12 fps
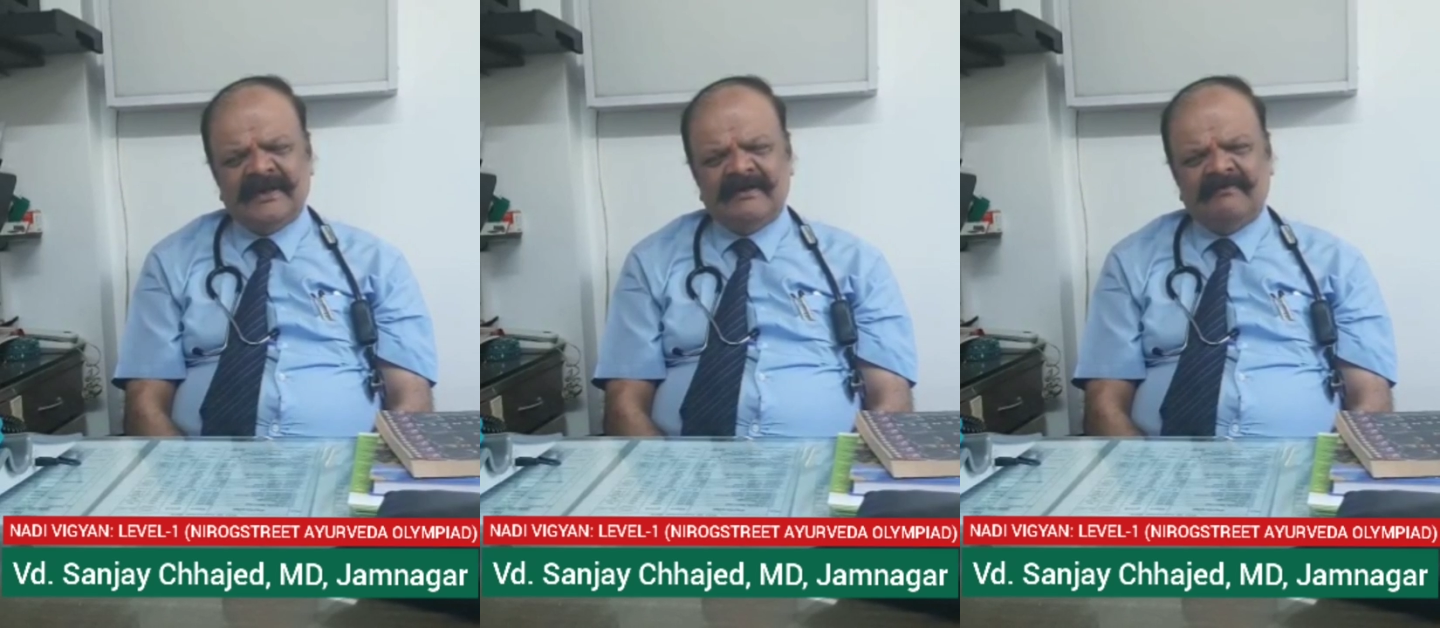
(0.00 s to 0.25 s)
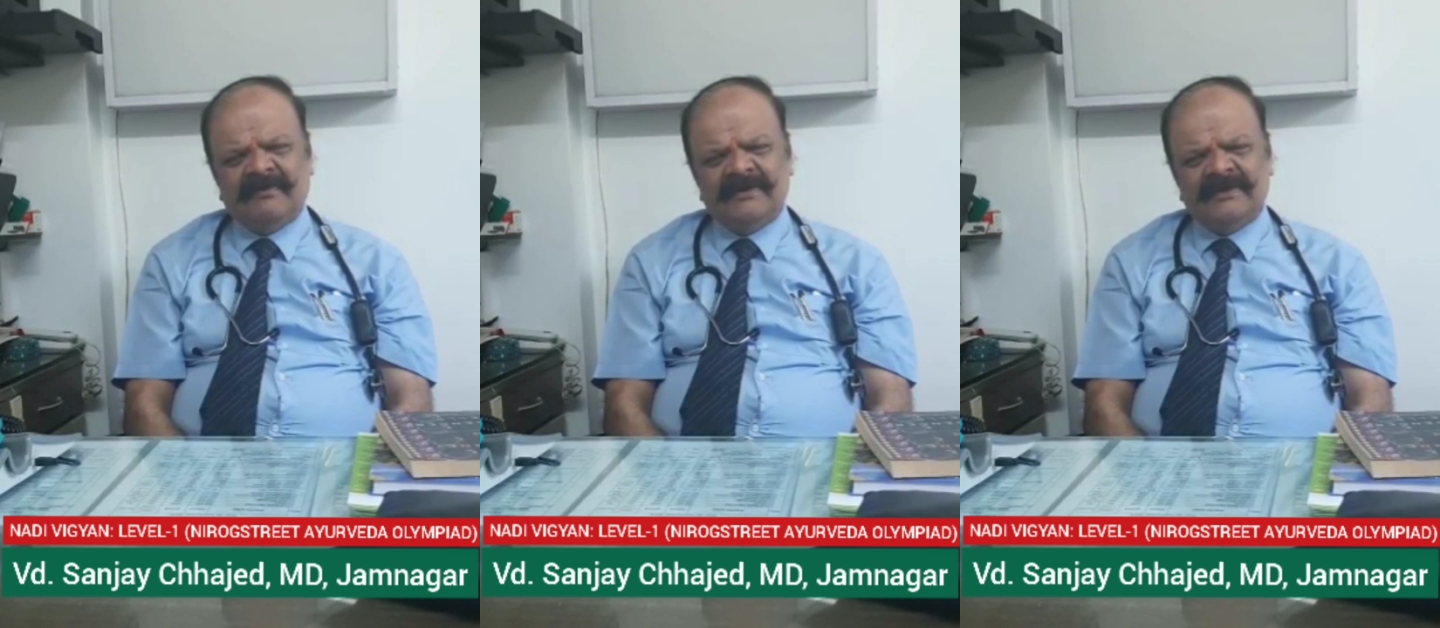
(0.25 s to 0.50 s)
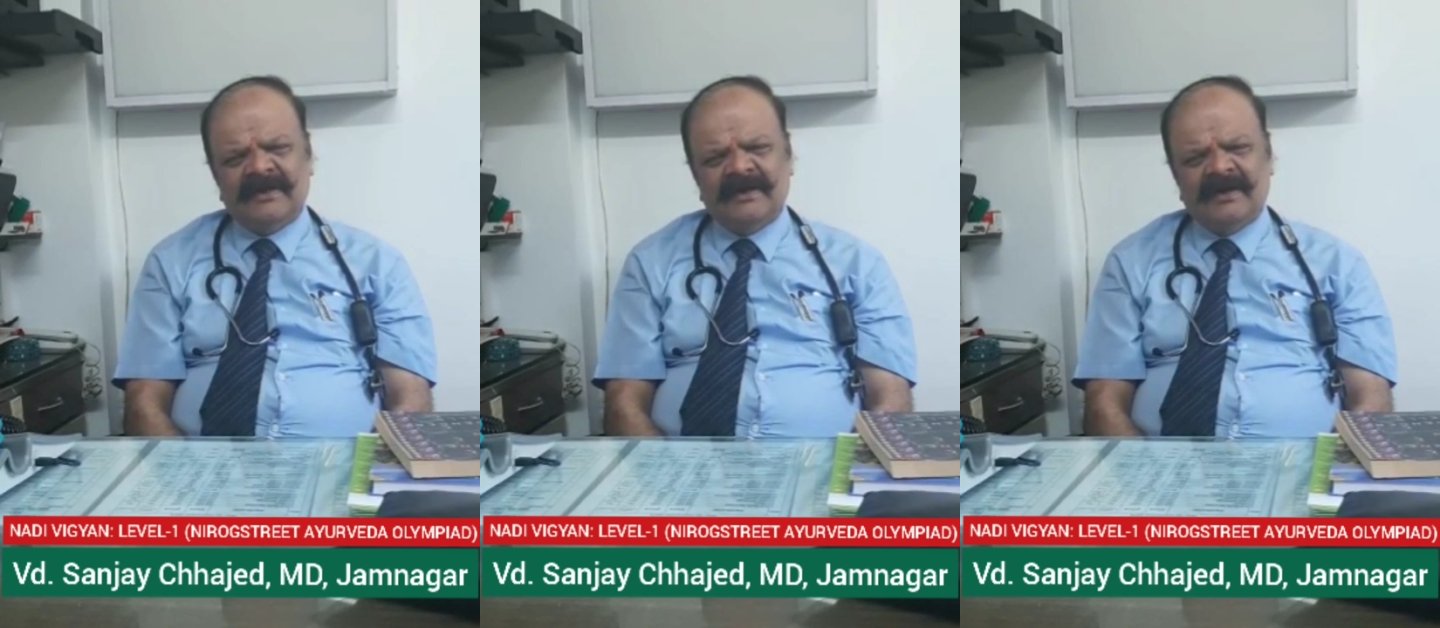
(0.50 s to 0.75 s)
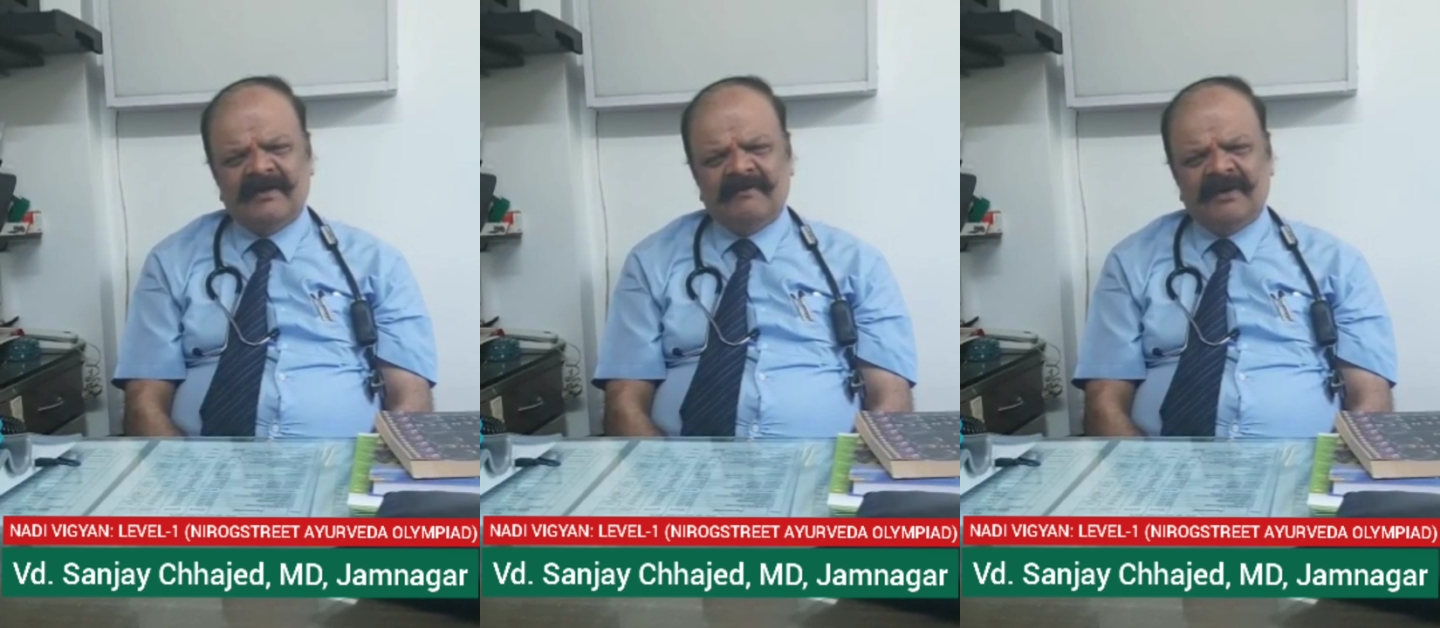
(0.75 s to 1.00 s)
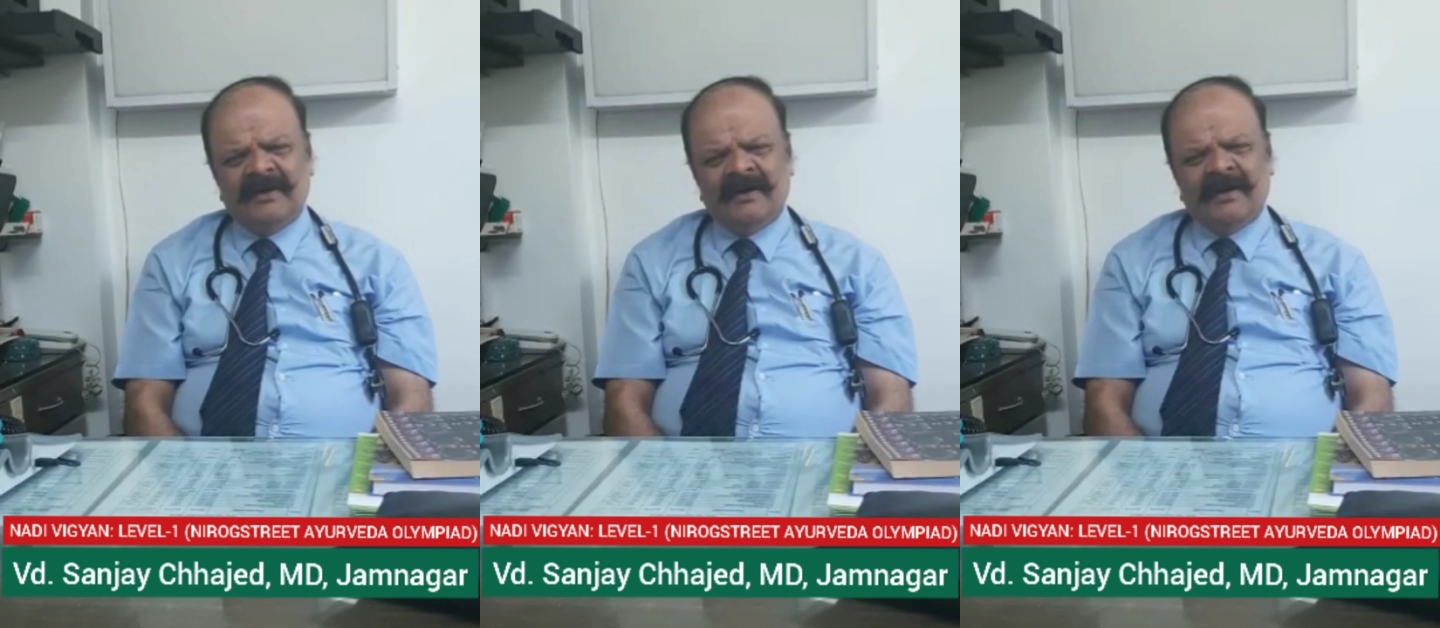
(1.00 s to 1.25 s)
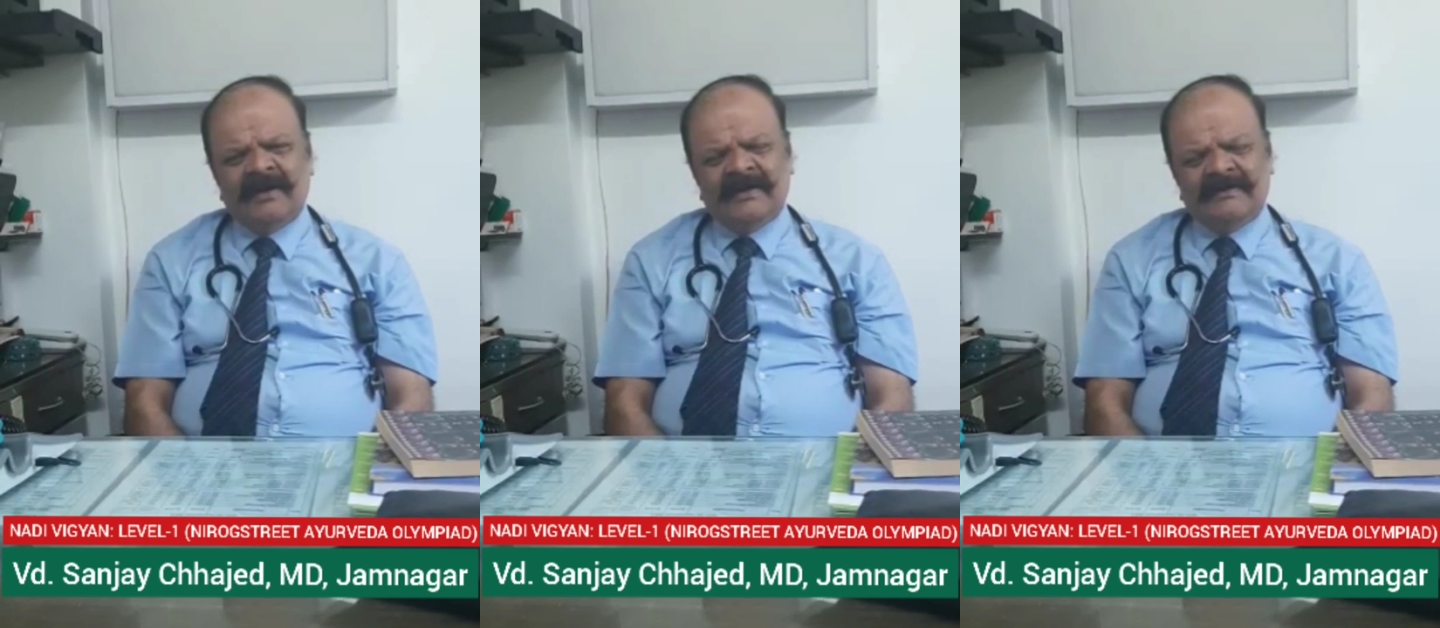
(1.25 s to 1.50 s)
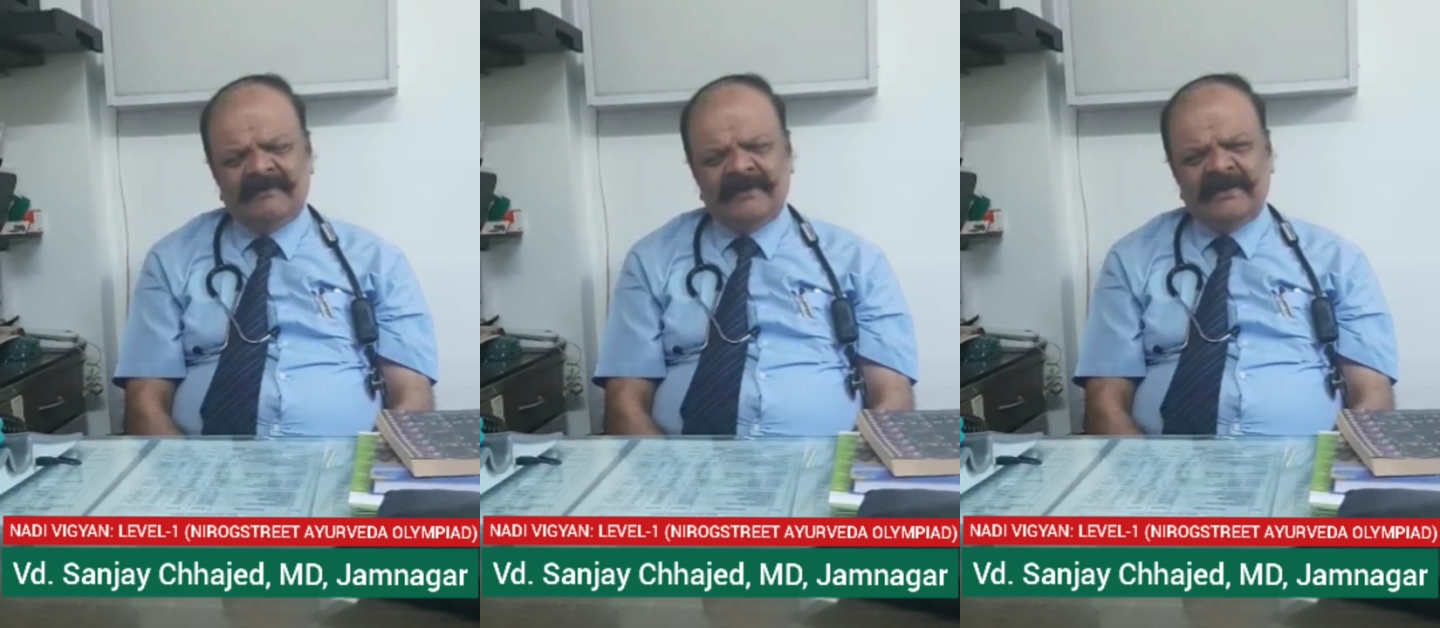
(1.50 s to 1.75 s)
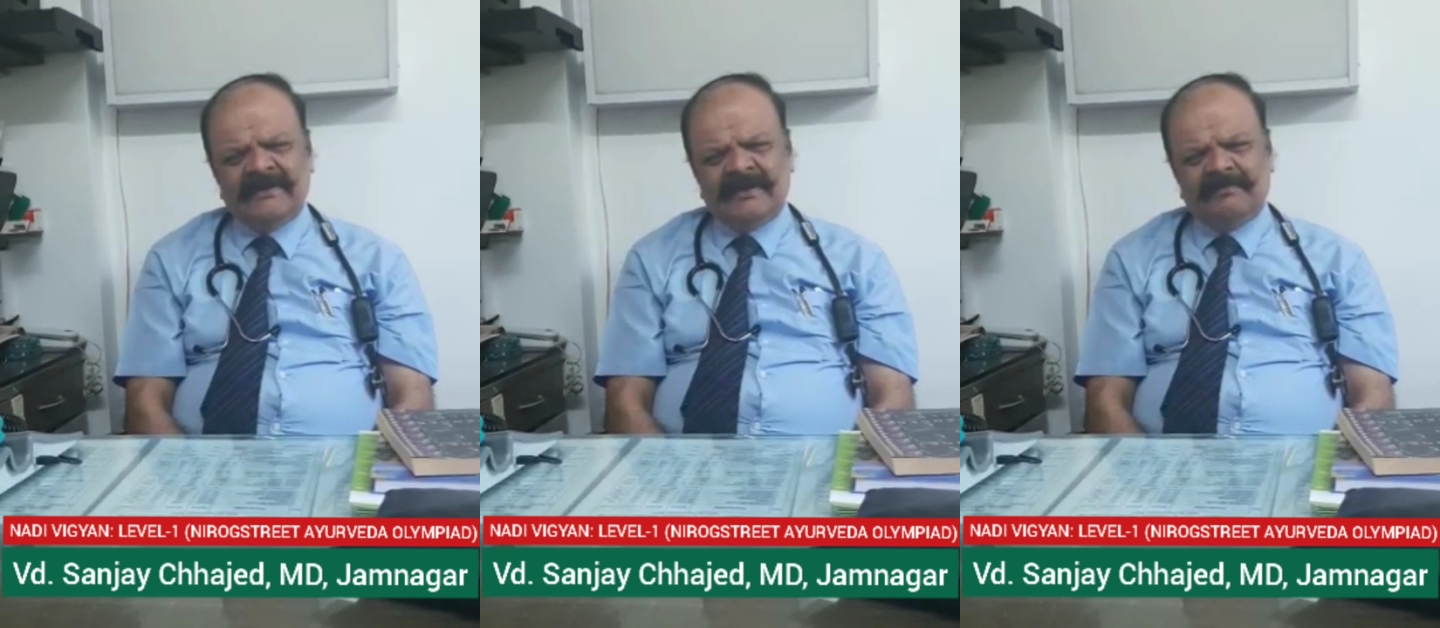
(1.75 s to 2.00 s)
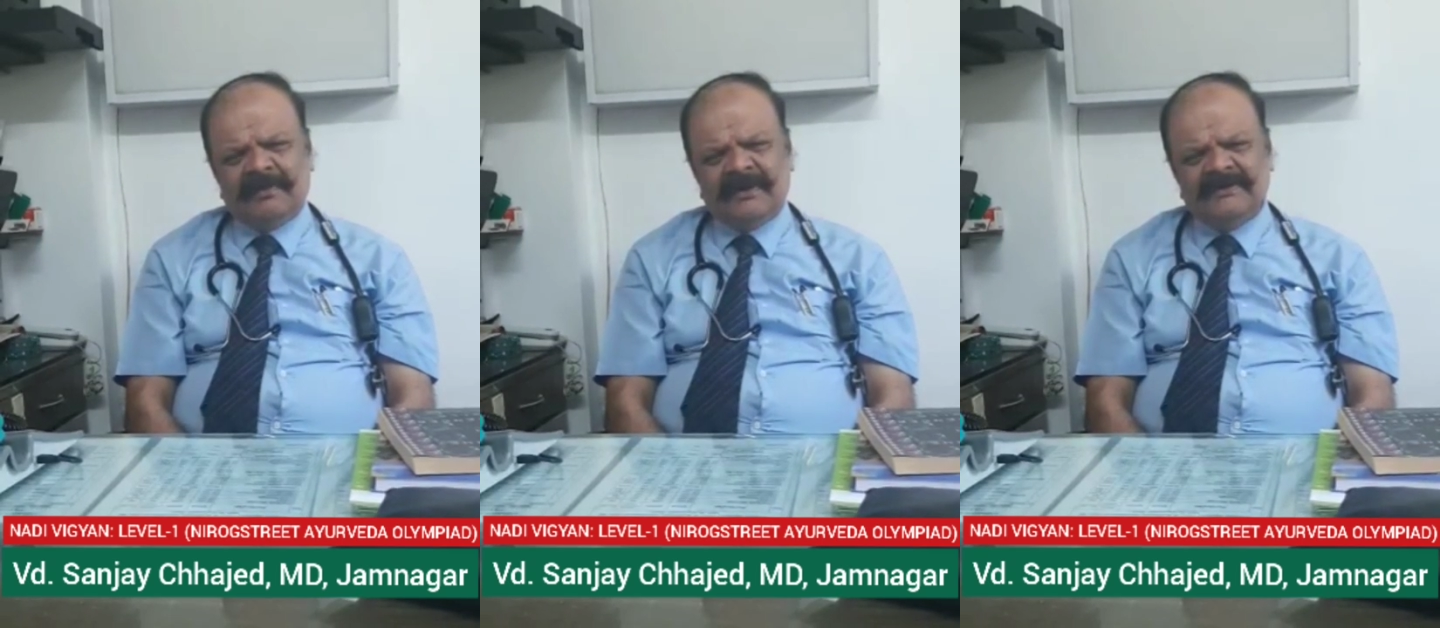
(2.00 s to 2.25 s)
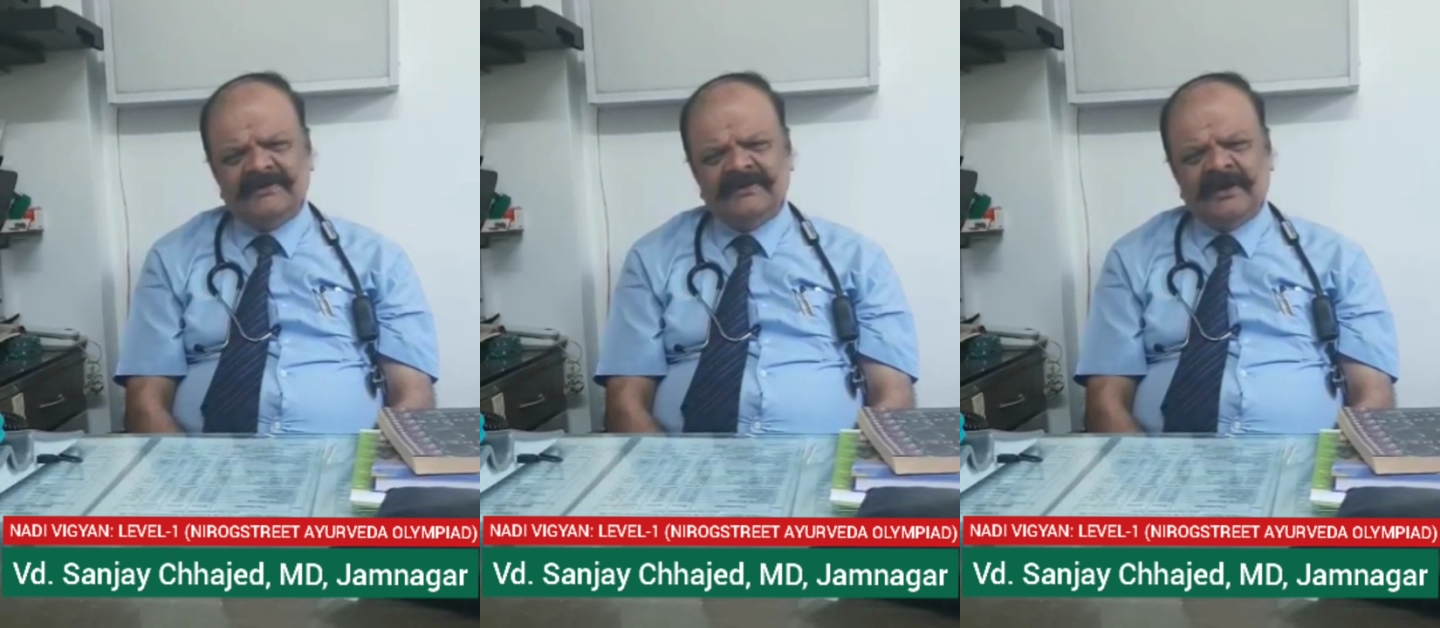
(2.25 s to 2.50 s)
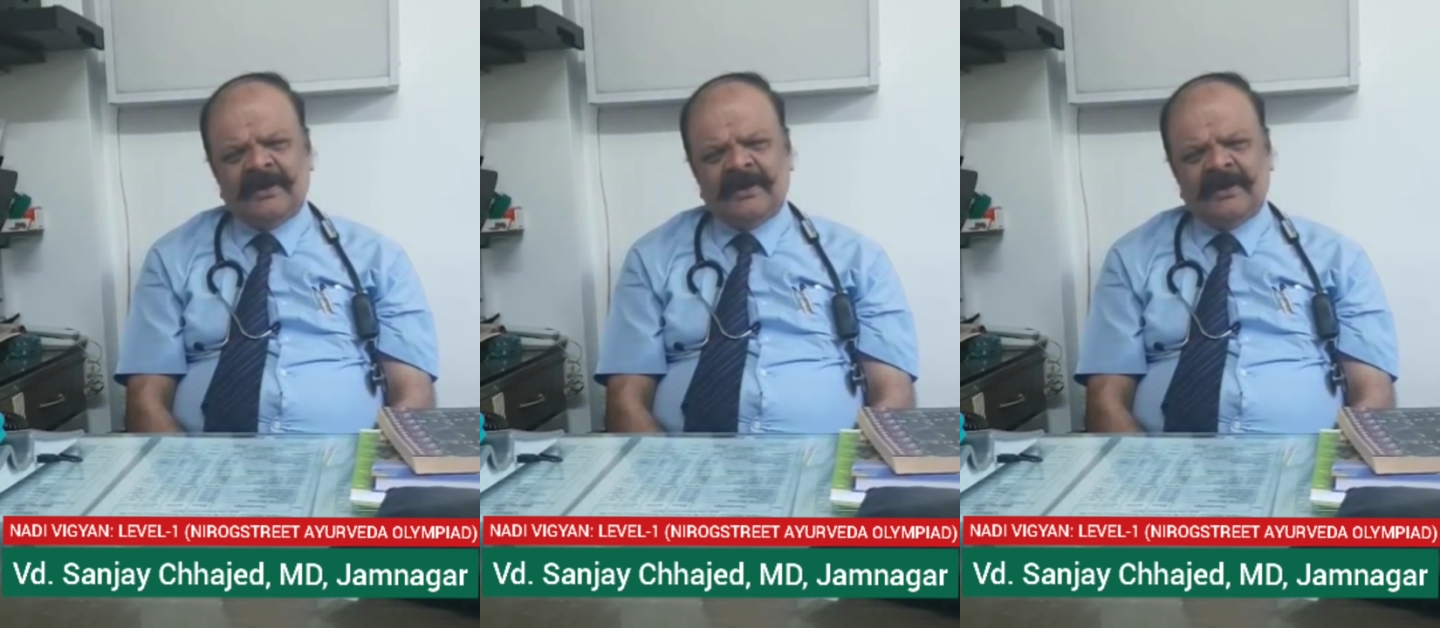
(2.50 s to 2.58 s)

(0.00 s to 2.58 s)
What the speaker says: at 1/3 level within the pulse,